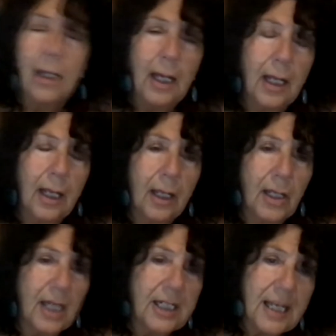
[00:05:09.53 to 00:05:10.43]

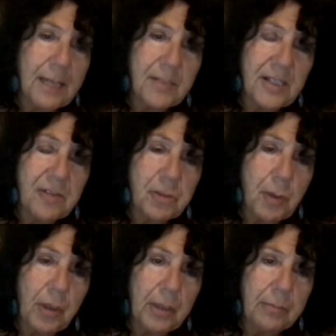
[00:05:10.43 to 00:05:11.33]
lot of times I've
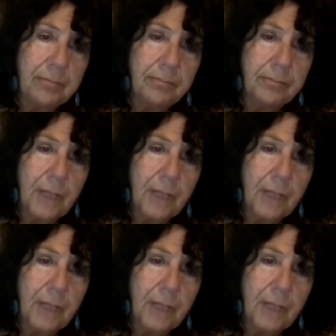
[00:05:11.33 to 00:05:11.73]
spoken